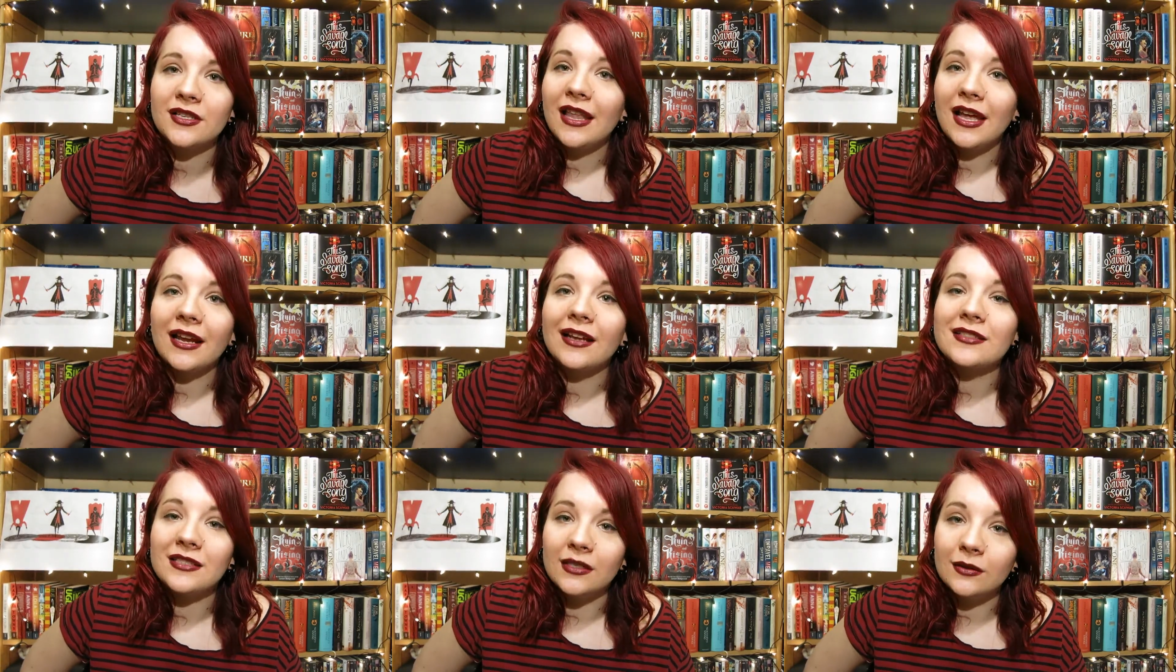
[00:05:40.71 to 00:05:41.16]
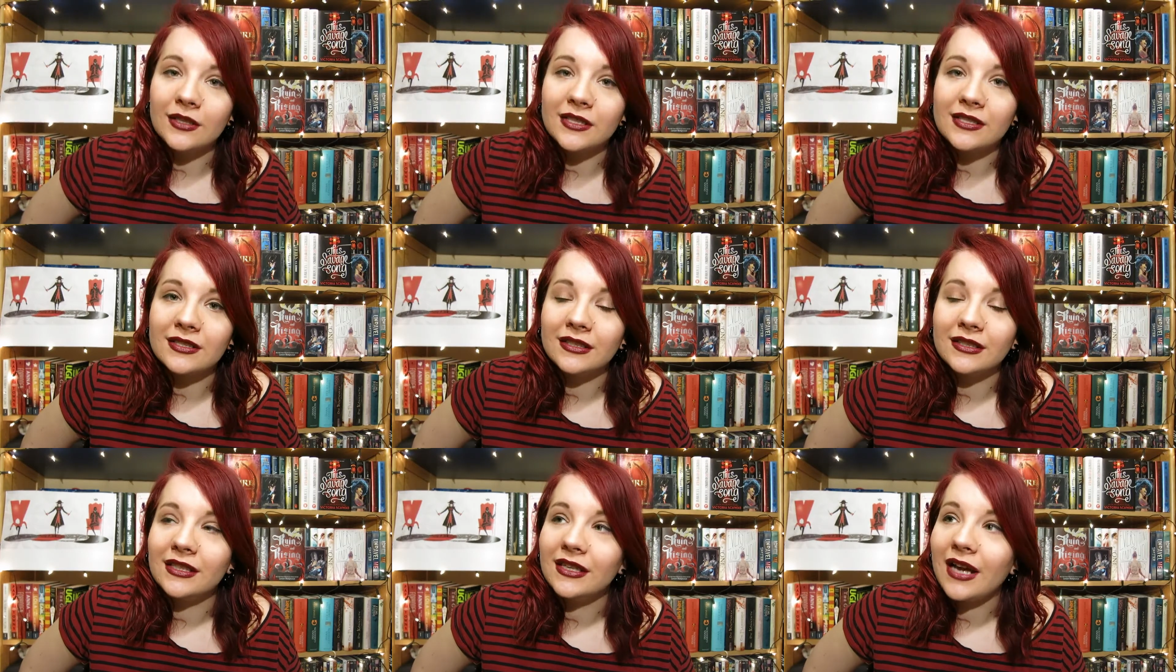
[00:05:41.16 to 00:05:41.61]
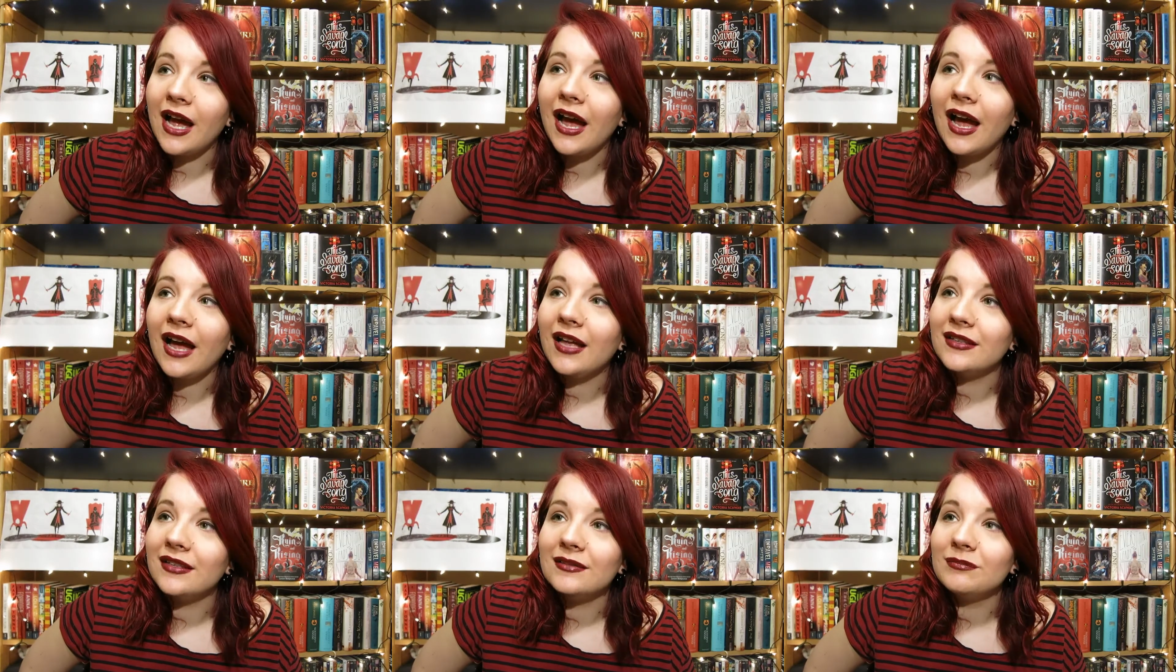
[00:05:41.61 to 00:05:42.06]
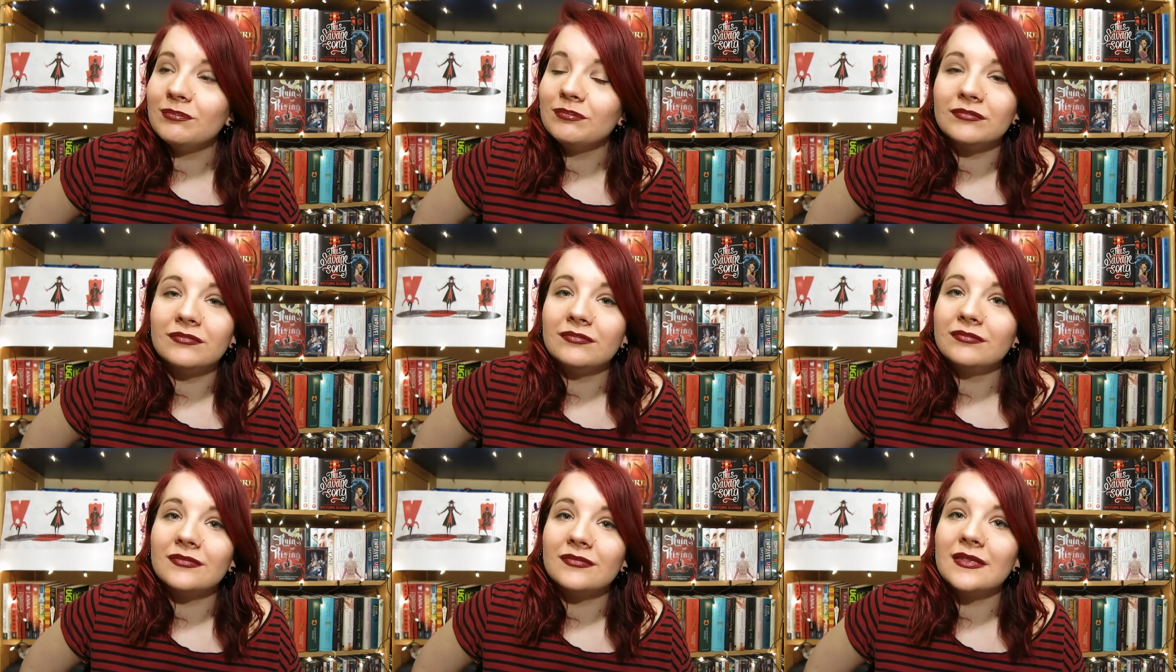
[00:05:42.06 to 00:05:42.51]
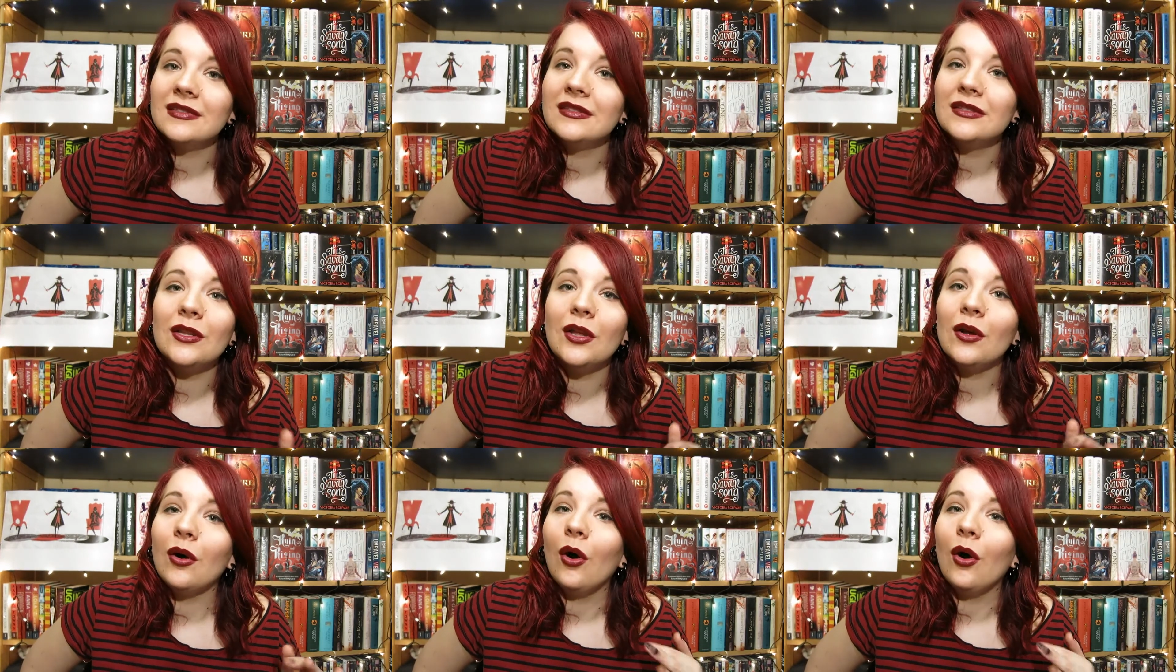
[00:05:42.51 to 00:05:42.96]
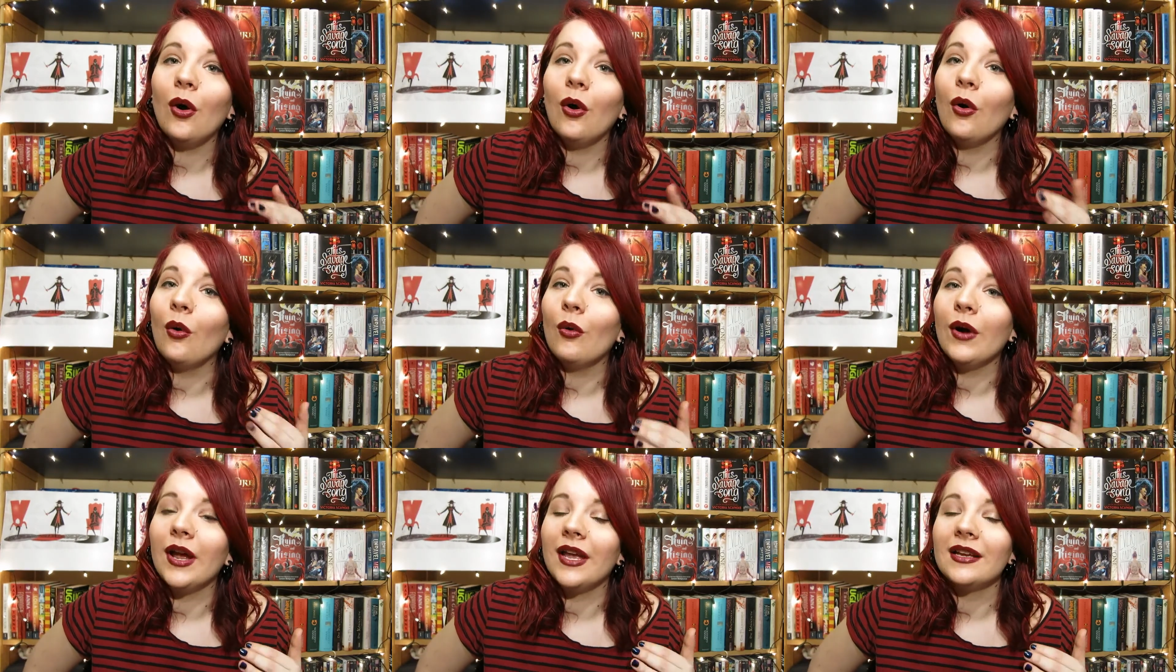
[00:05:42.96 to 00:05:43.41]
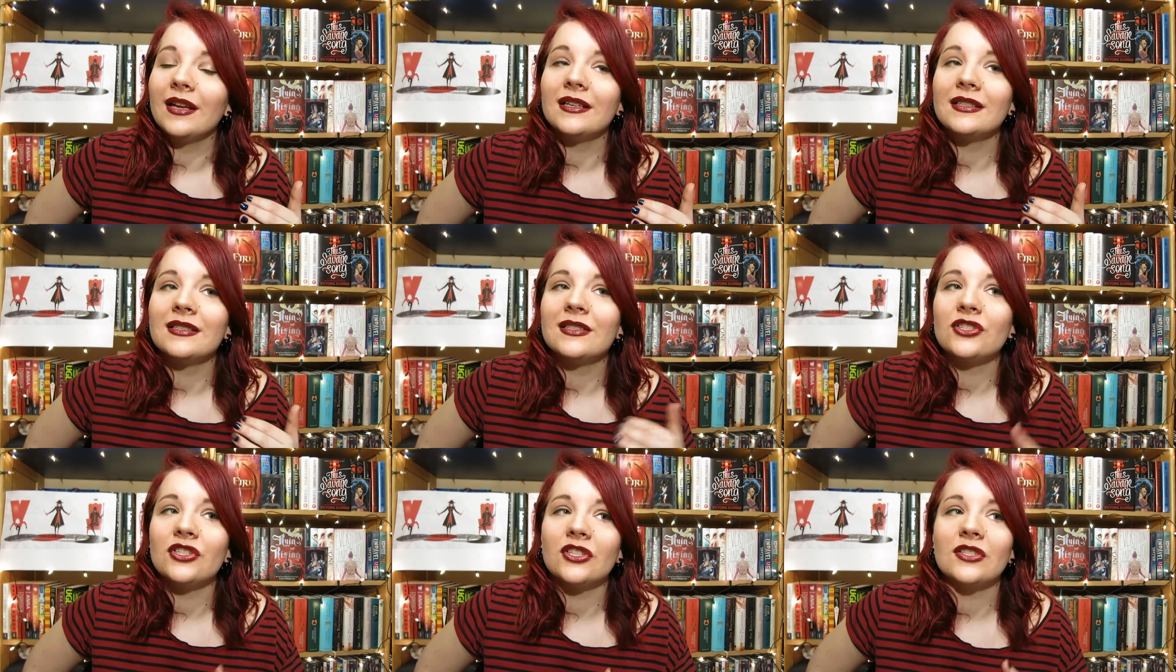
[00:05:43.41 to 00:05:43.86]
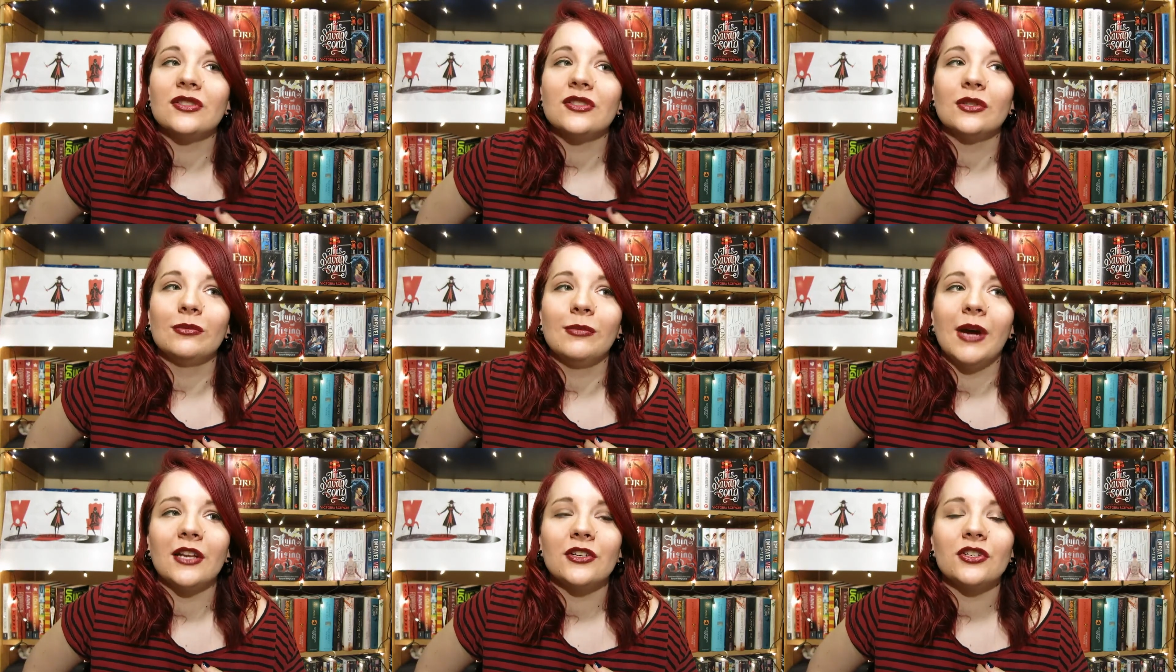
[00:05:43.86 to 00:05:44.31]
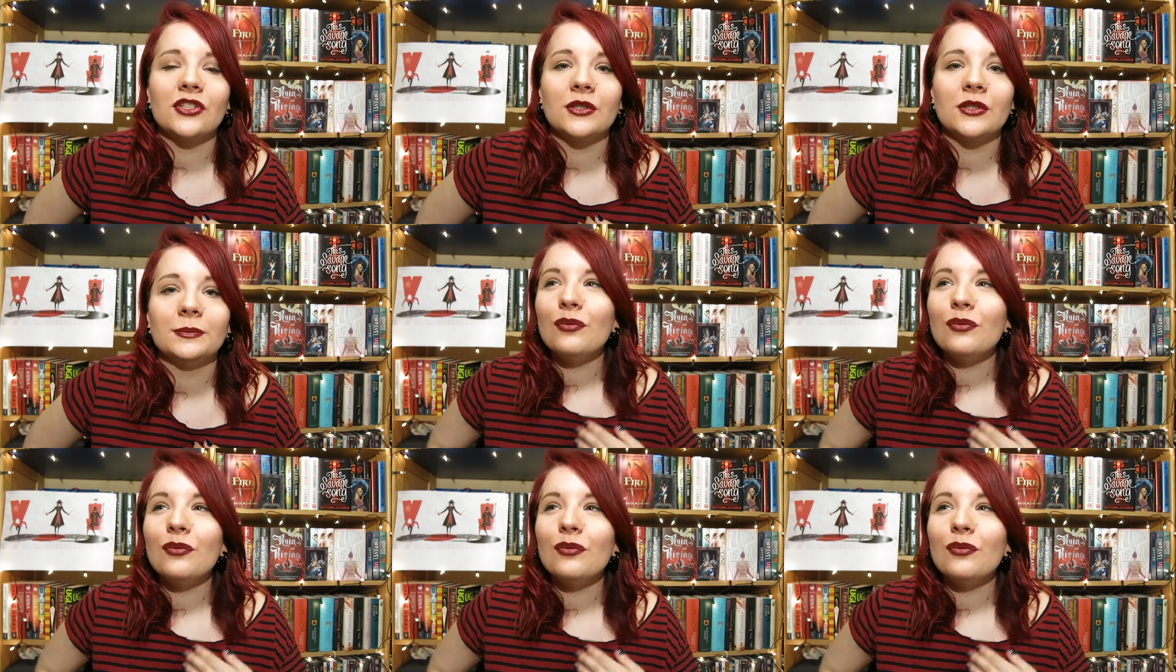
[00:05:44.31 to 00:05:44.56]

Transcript: Like, seriously, I, no way, it's just too much.